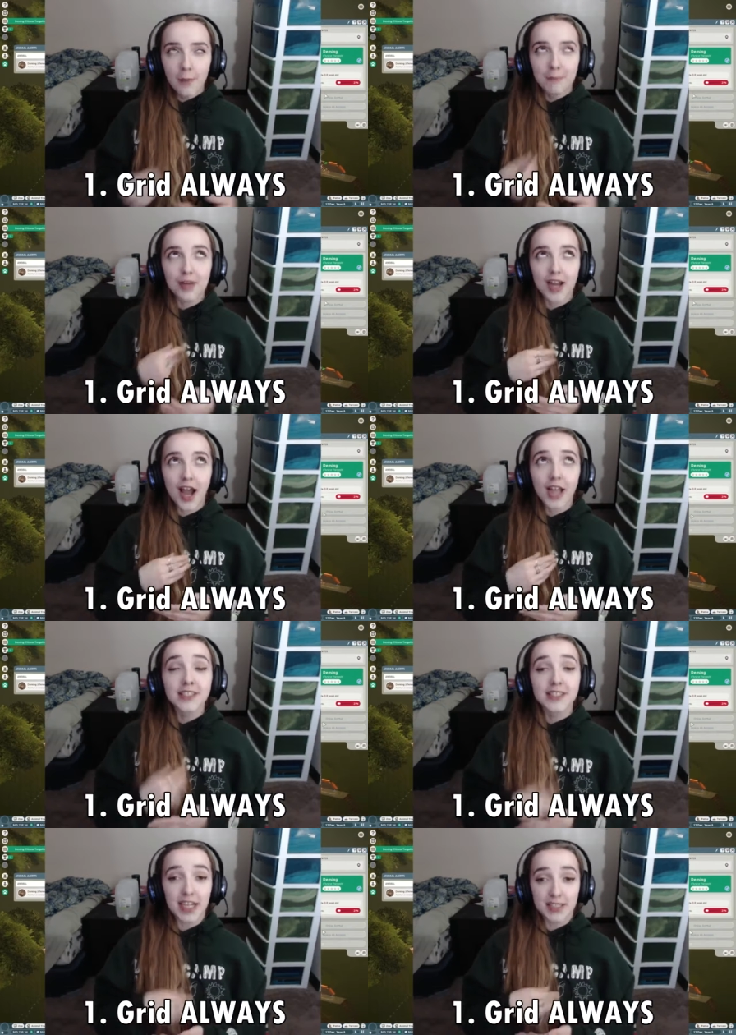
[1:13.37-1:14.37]
but I
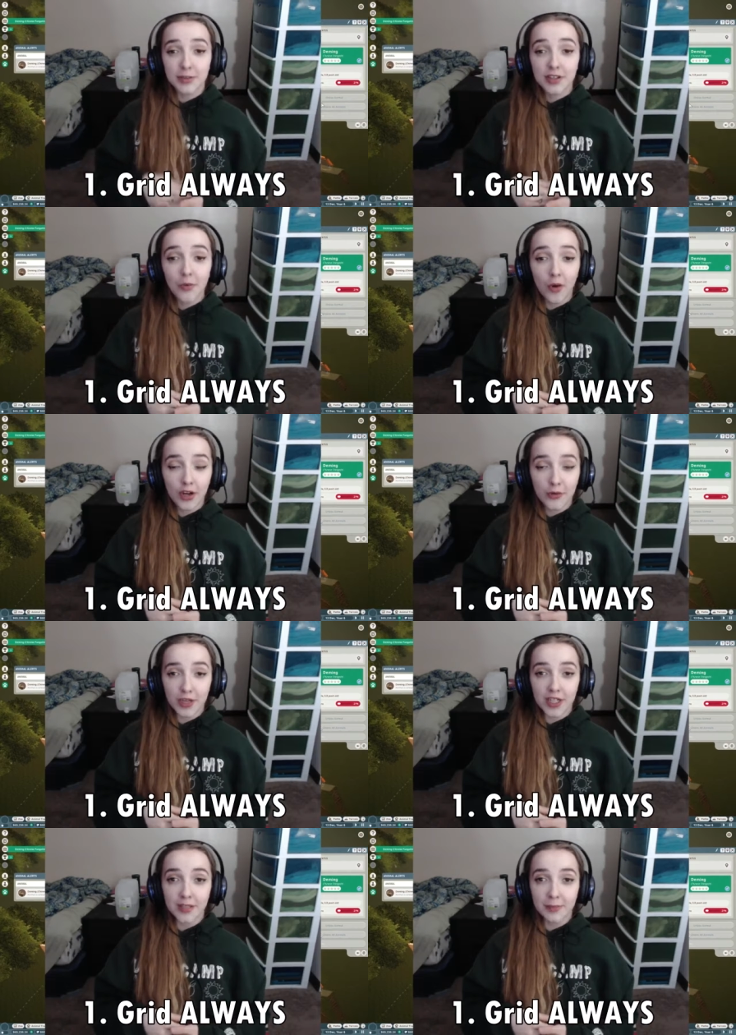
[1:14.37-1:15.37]
desperately want a
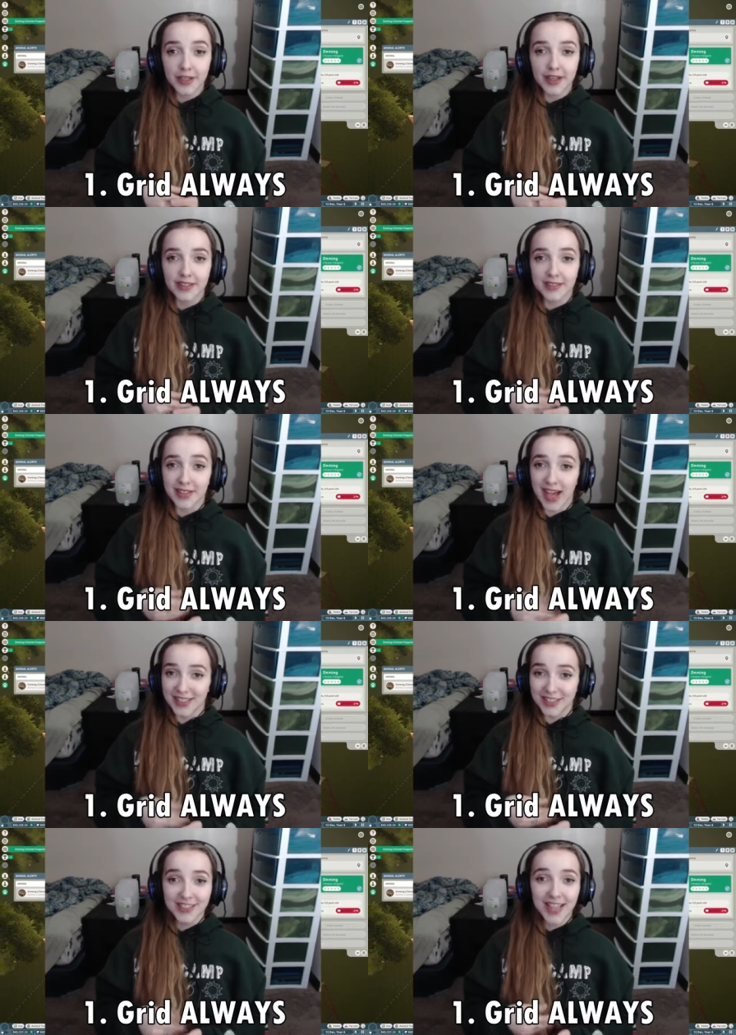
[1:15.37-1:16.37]
grid because
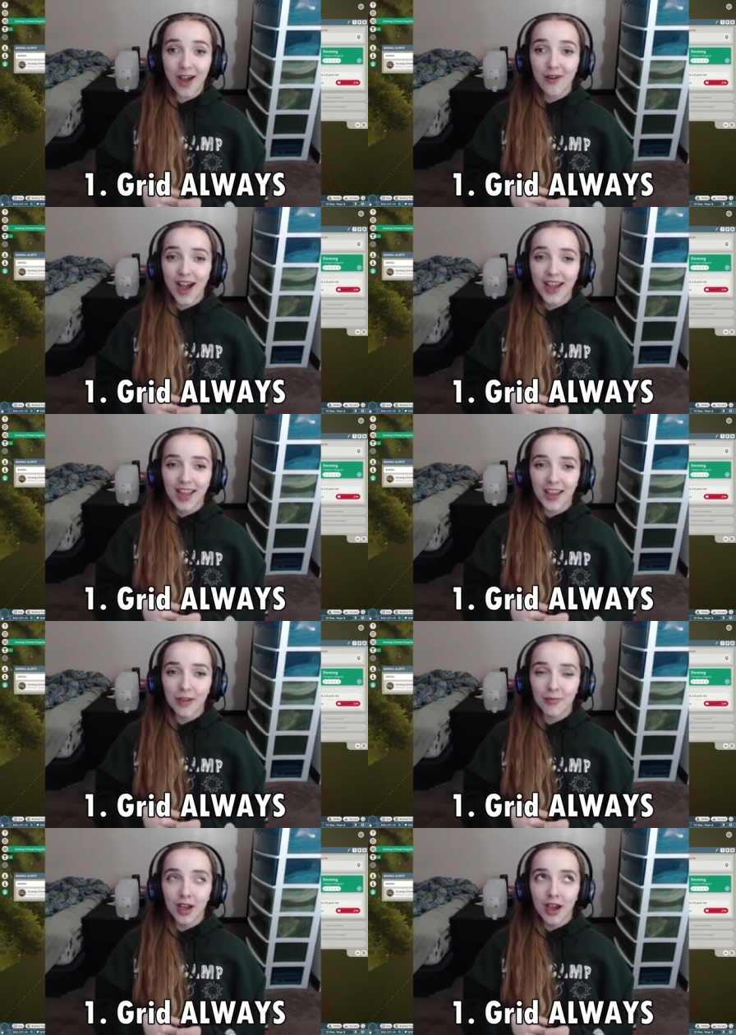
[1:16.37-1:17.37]
that's just how I
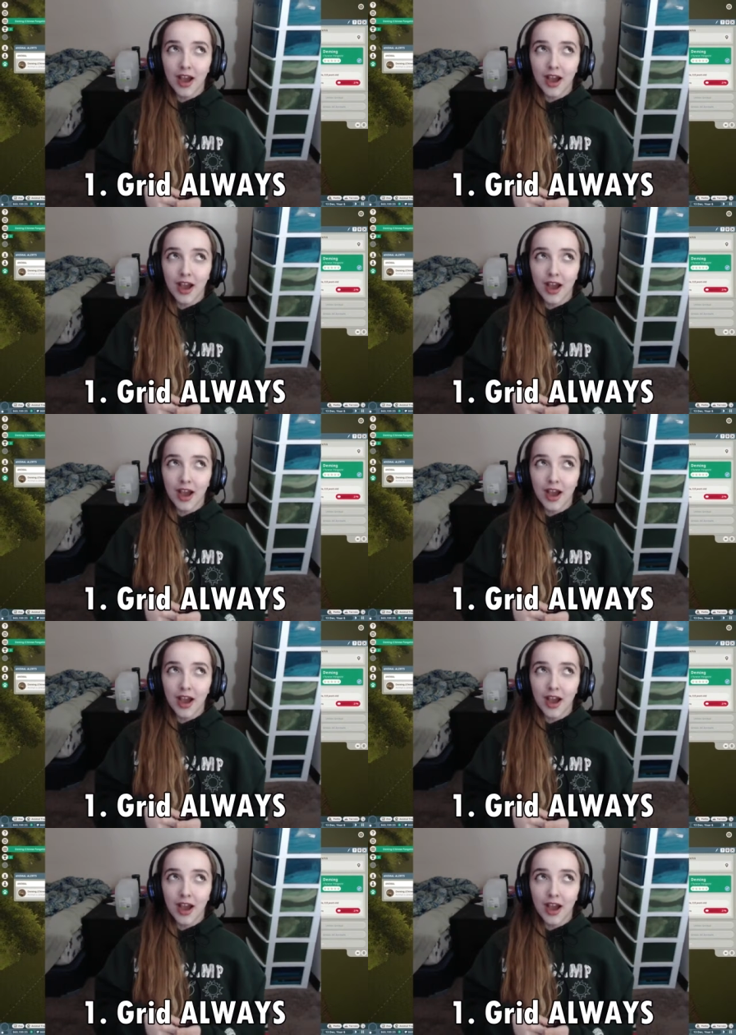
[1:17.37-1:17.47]
am.